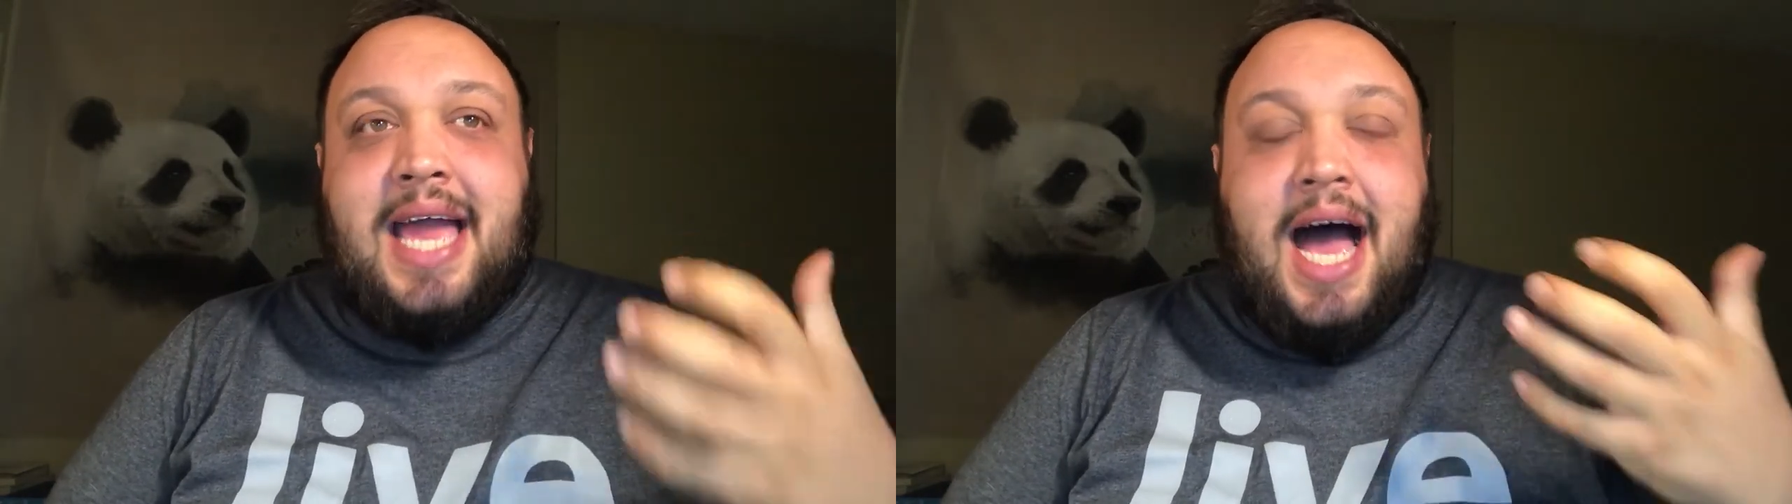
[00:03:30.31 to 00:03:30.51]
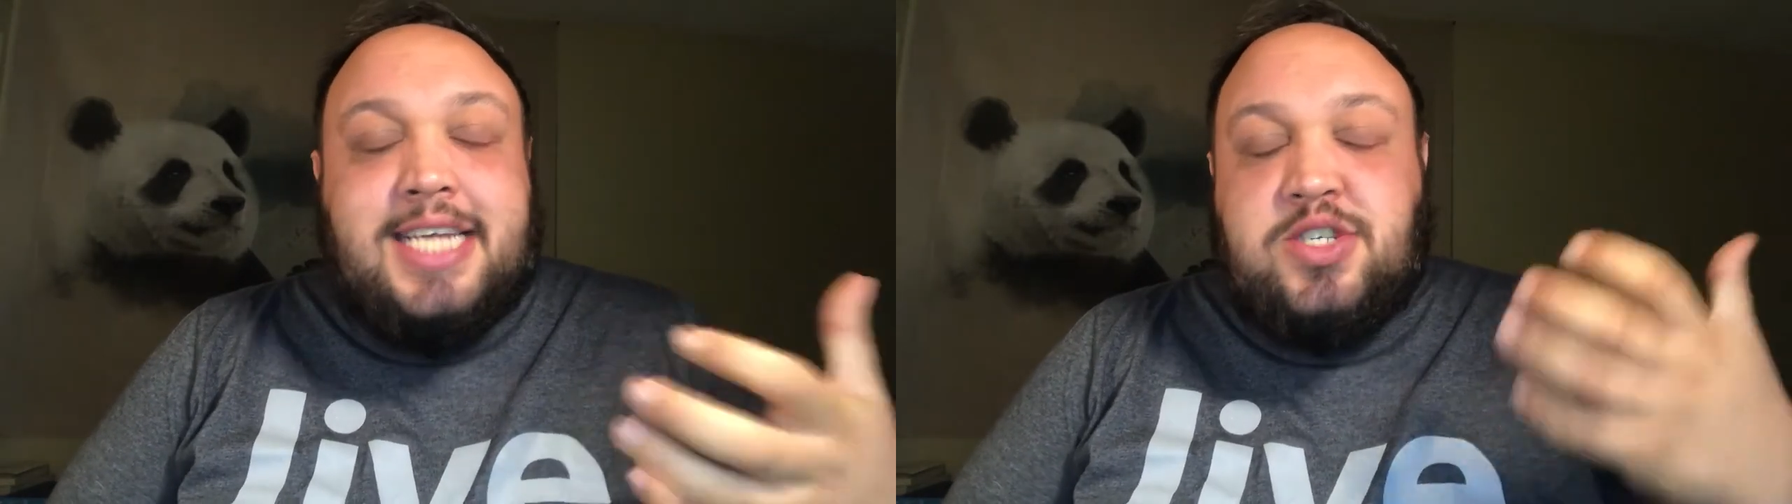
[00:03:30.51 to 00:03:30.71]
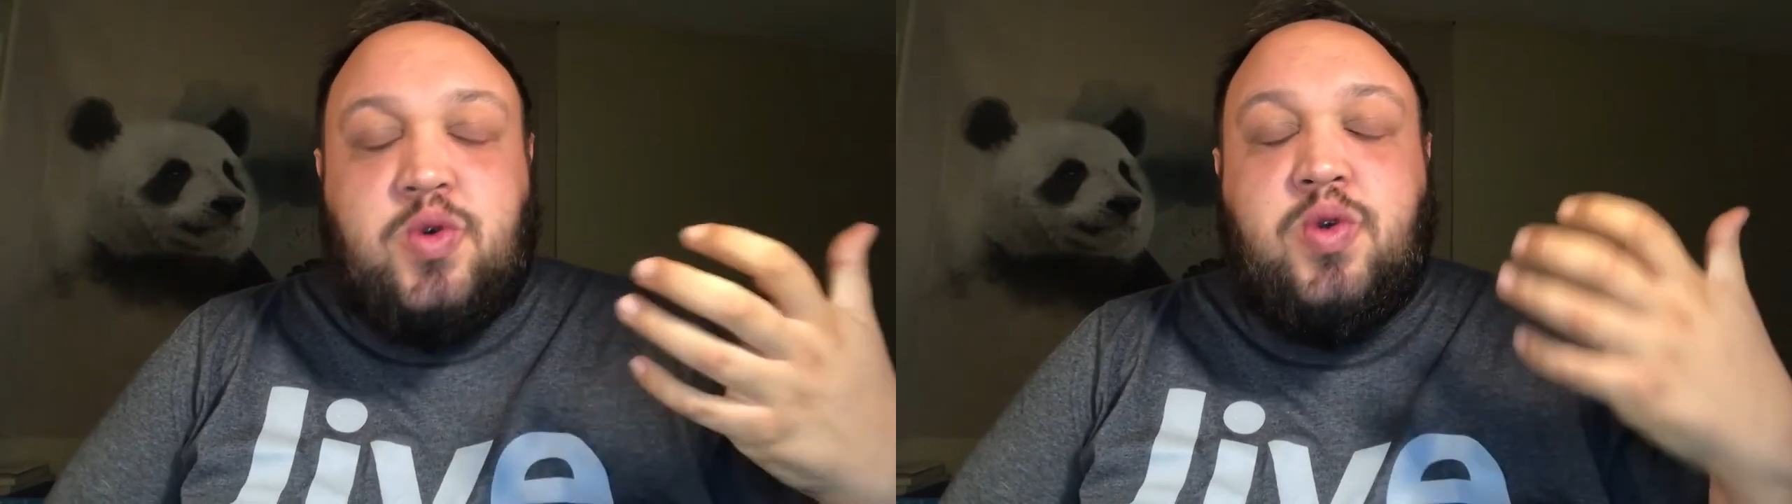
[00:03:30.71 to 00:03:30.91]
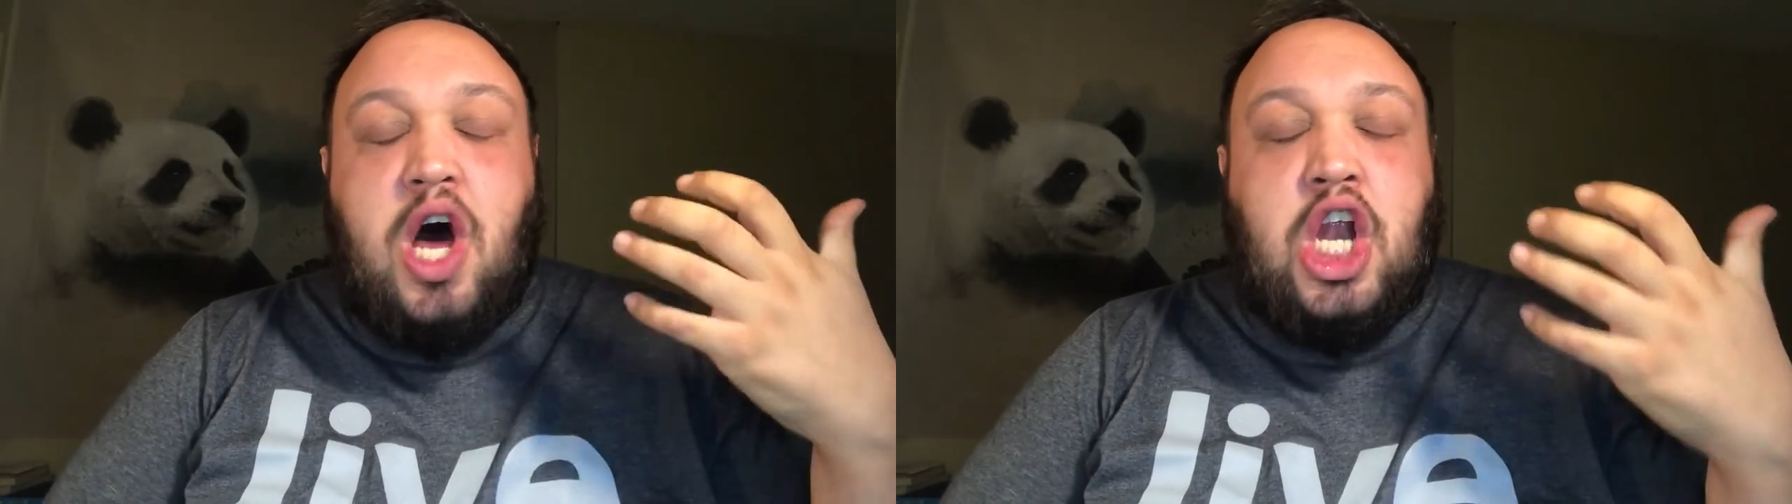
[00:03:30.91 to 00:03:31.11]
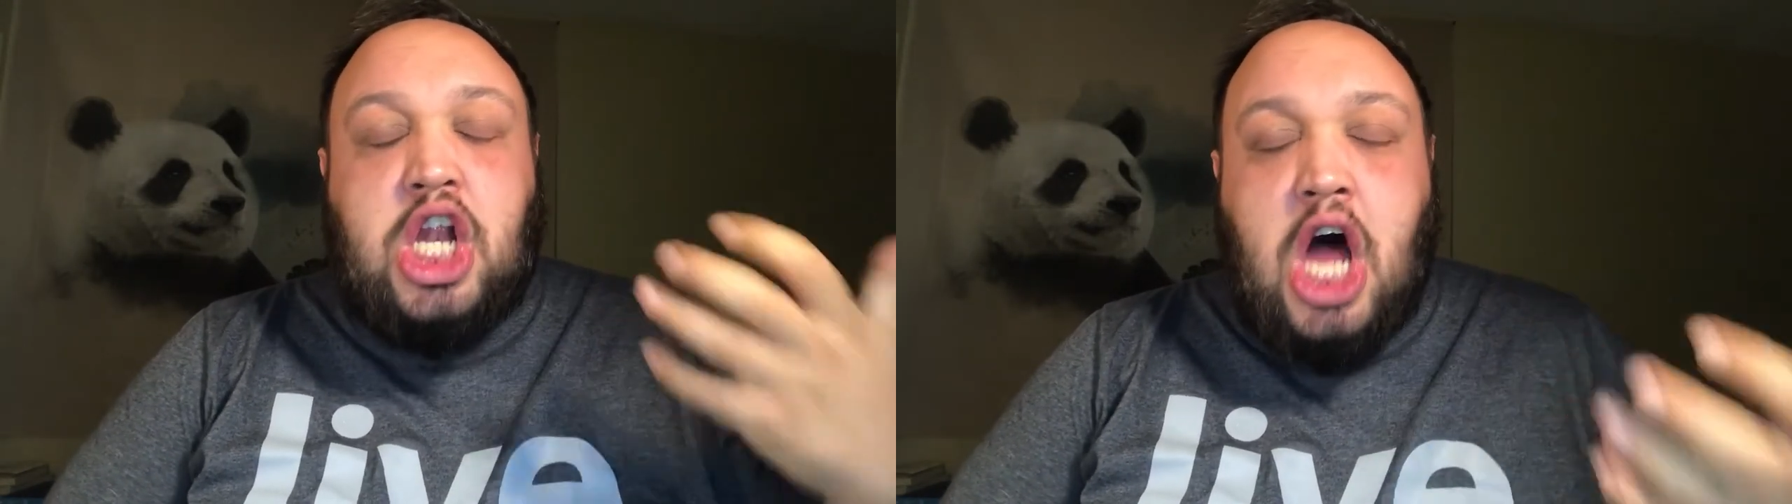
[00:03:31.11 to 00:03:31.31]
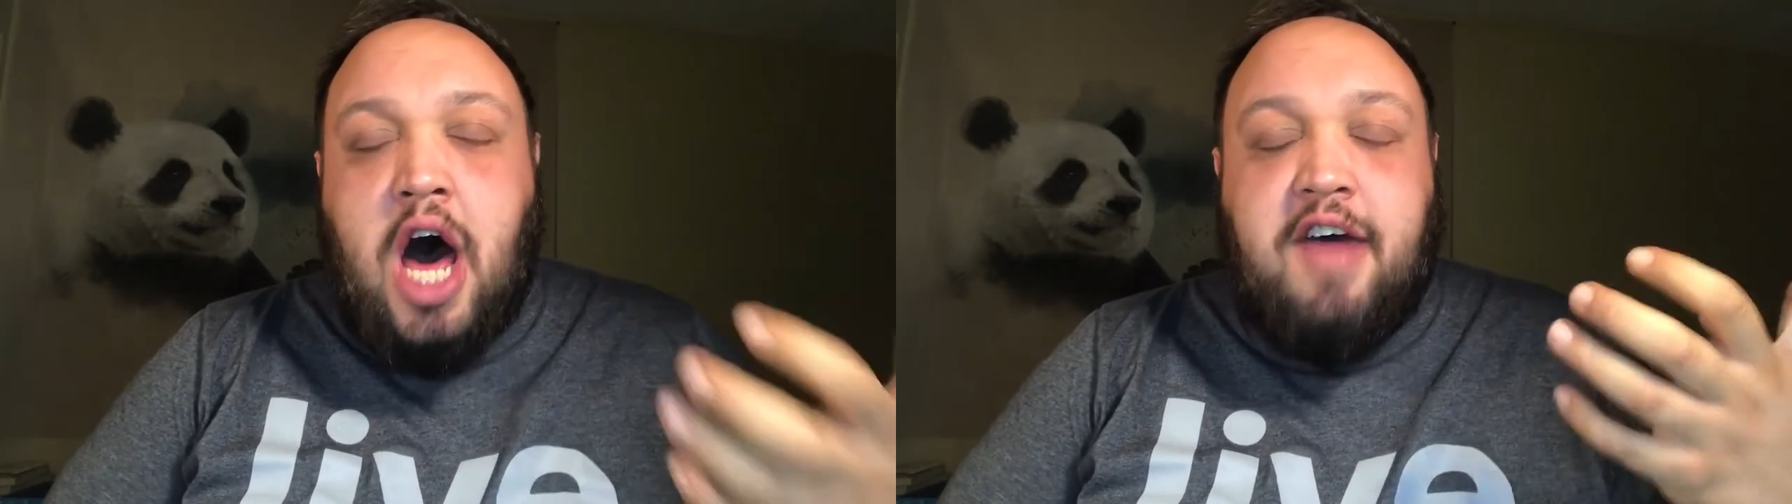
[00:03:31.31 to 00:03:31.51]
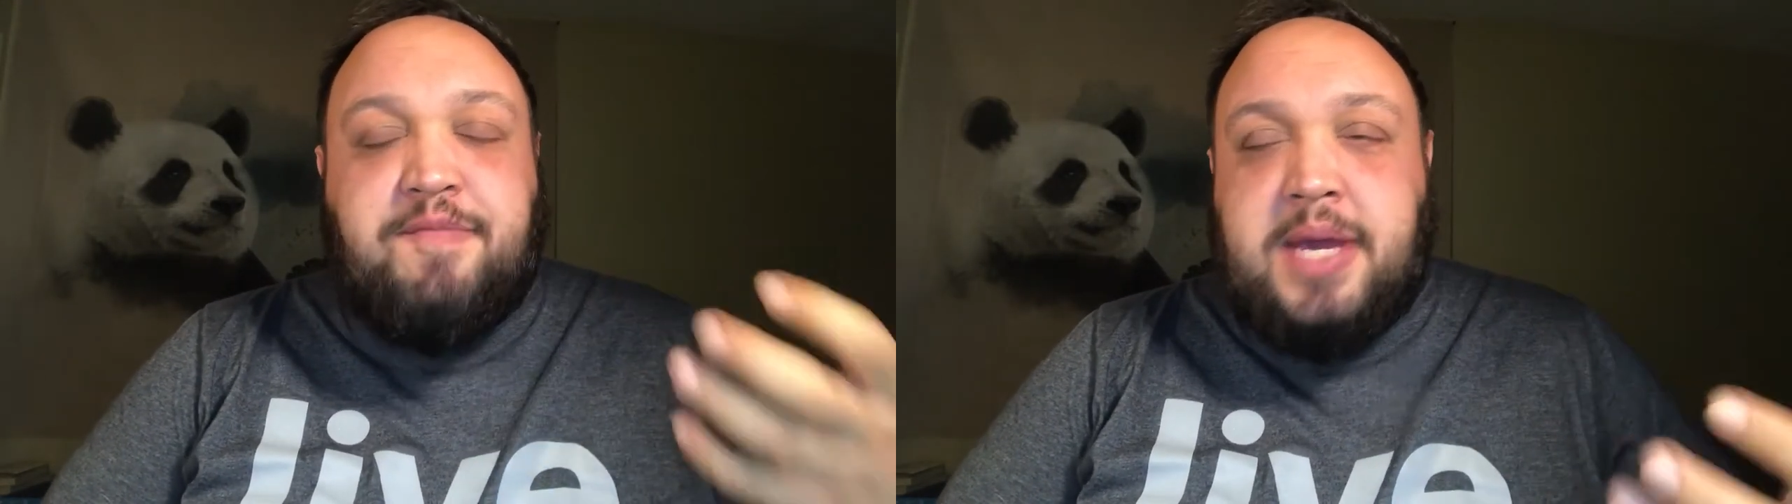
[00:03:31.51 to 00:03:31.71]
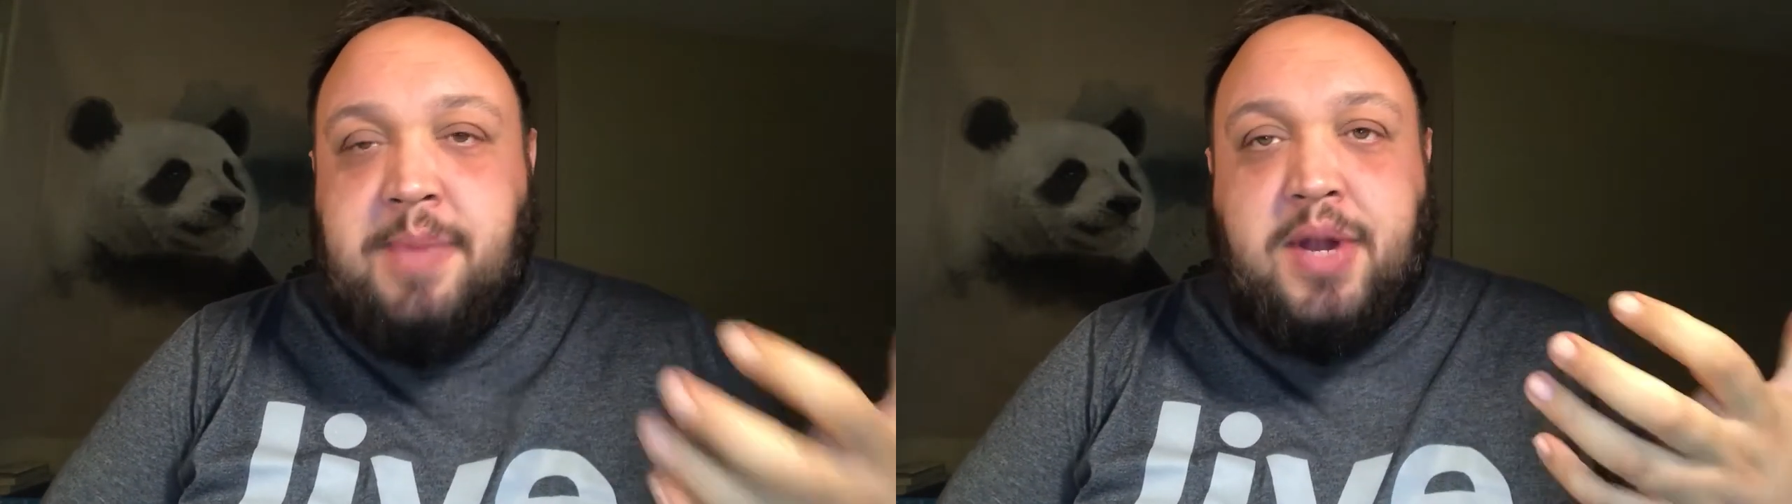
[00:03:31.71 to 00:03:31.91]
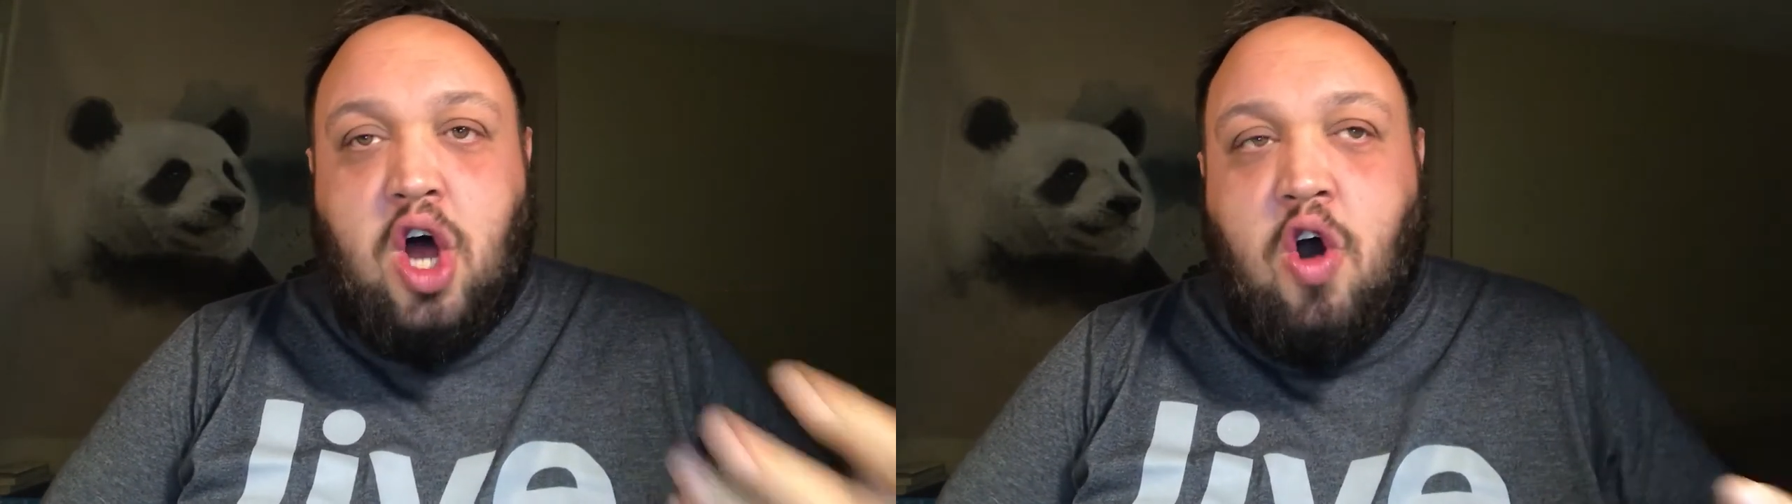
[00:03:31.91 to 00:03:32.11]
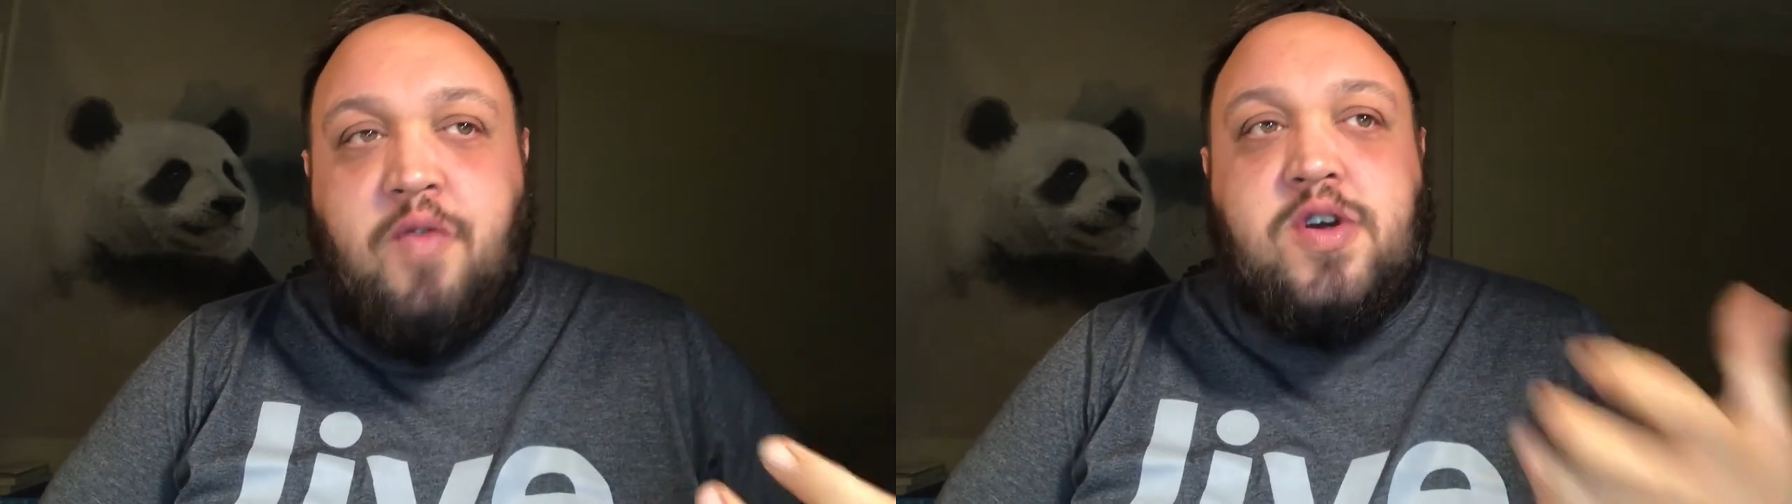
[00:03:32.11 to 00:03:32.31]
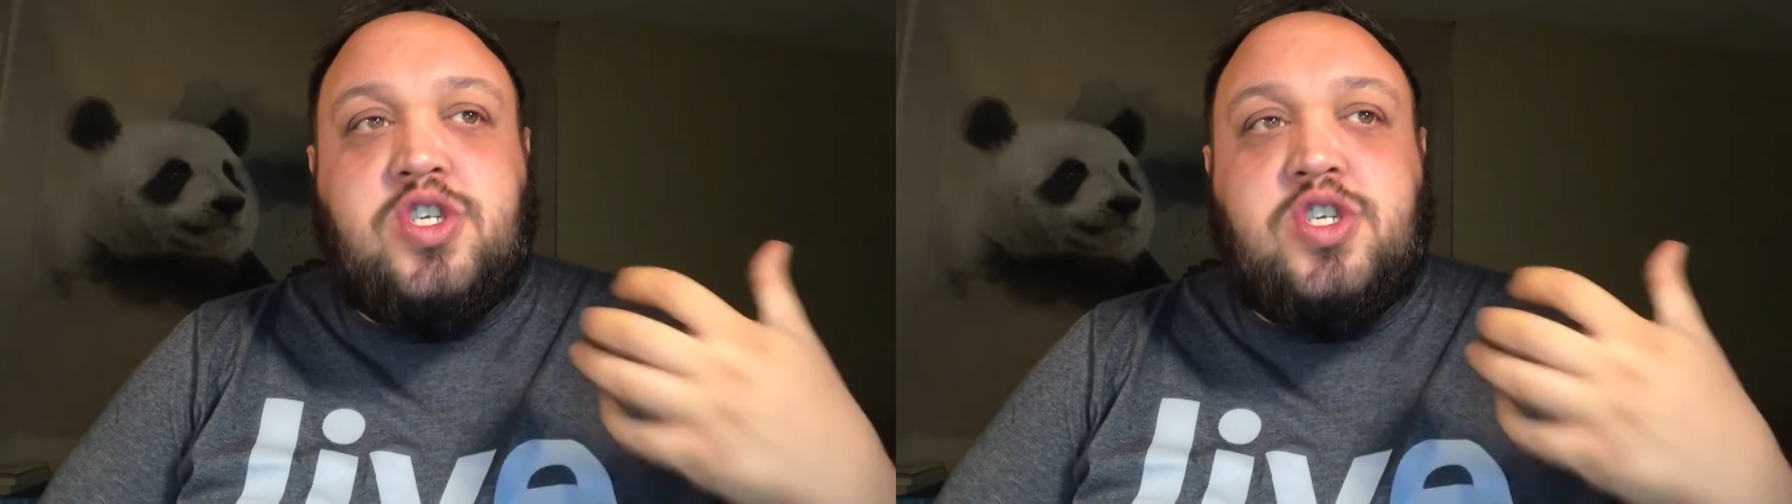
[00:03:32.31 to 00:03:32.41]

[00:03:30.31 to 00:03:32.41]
Like, I screwed a lot of people over.